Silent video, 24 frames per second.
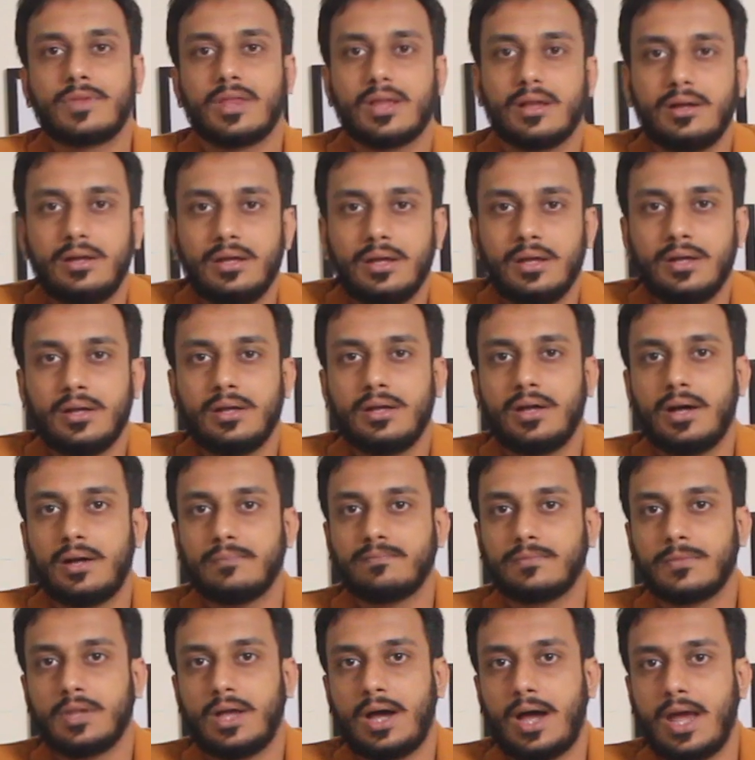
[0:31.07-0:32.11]

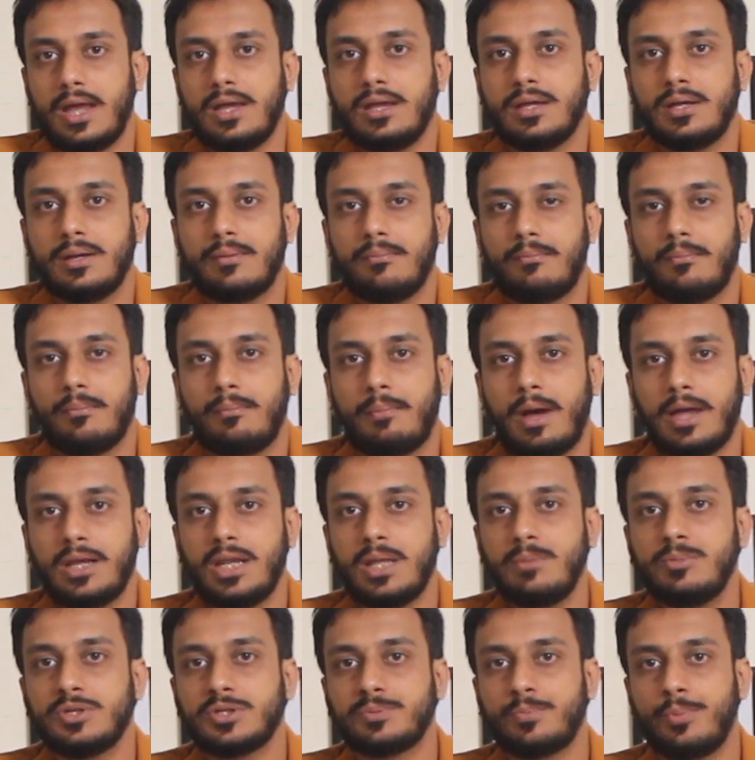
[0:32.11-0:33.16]
Hi, my
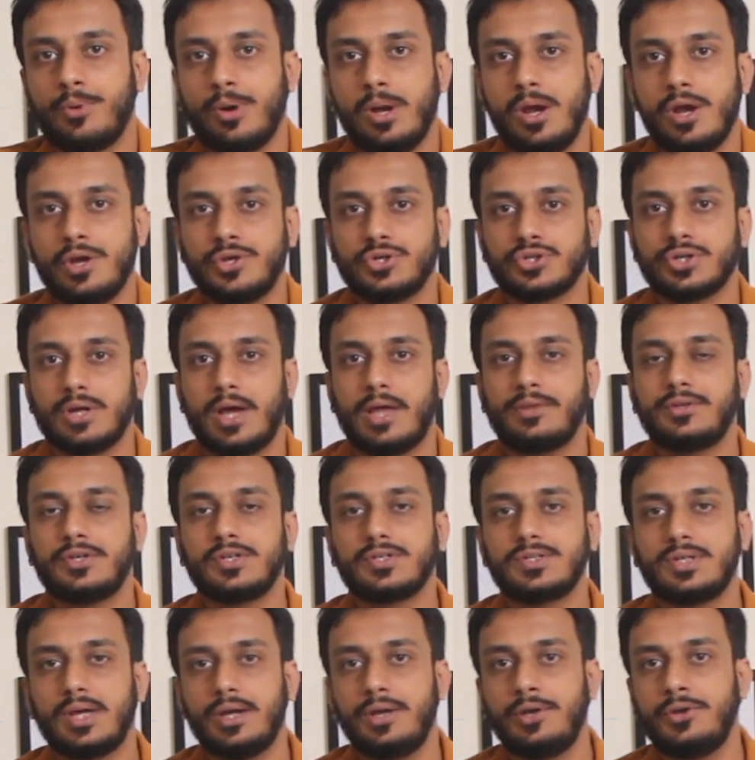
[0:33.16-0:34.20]
name is Priyesh and this
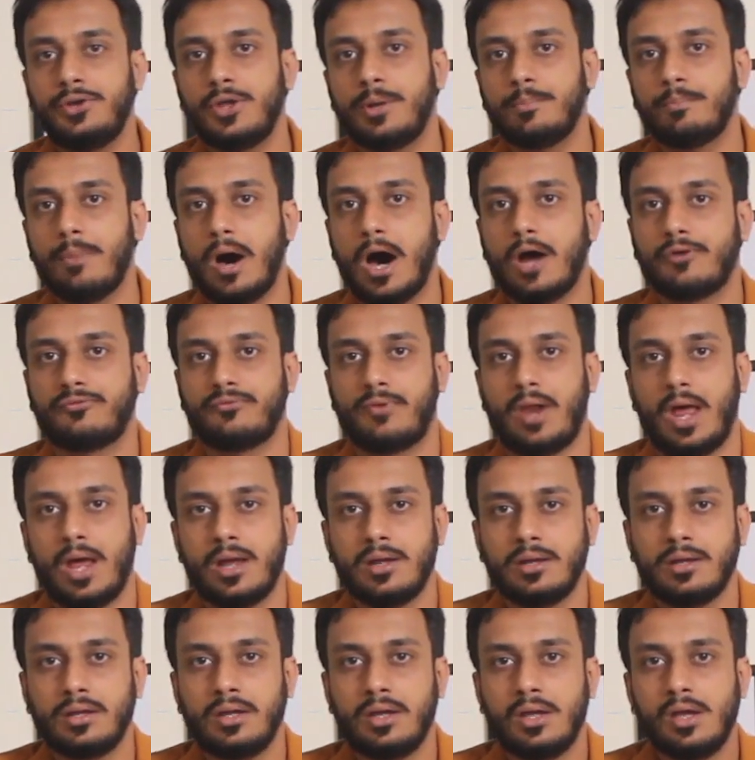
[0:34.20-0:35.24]
is the Indian Barfly.
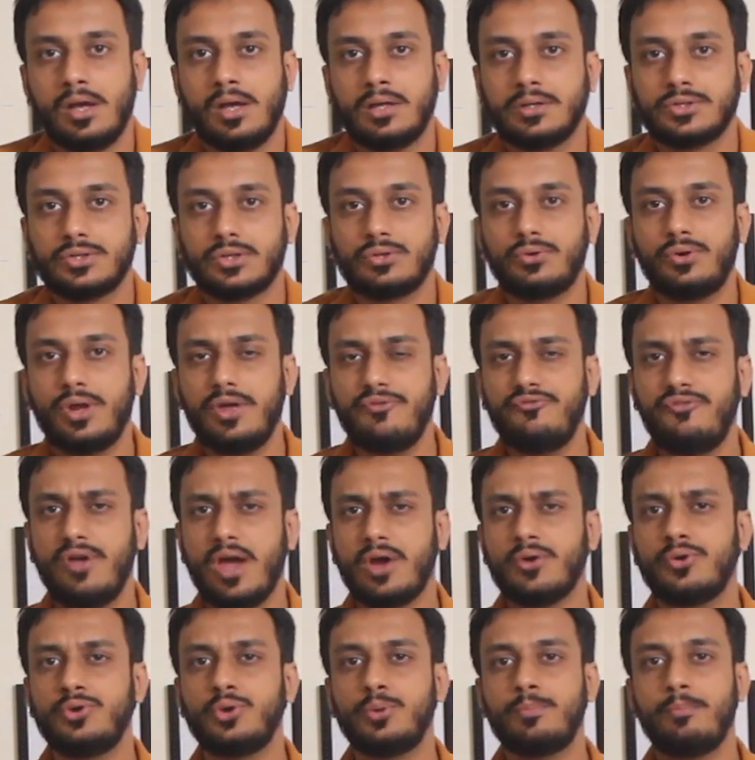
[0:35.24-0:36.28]
So today we are
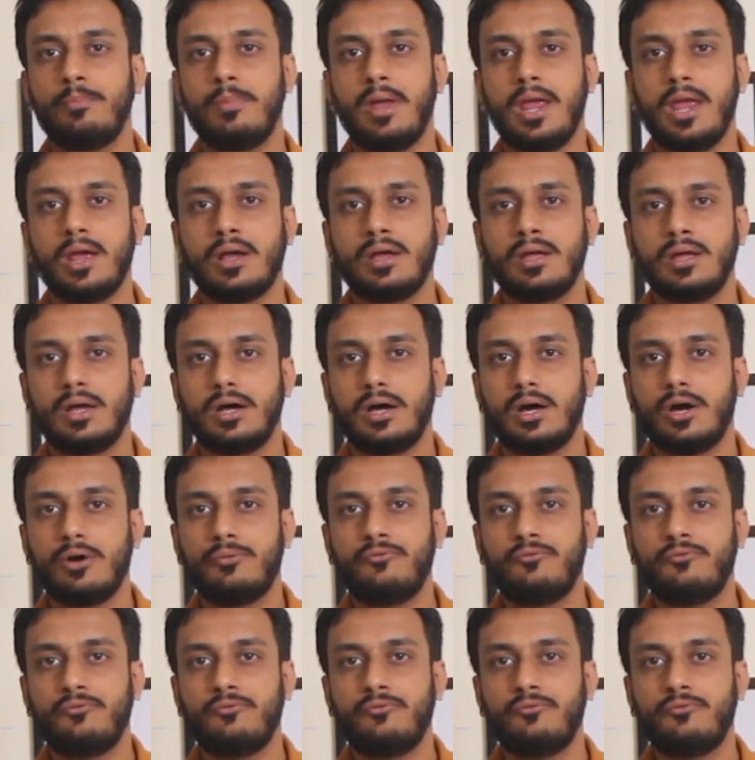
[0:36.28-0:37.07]
going to make a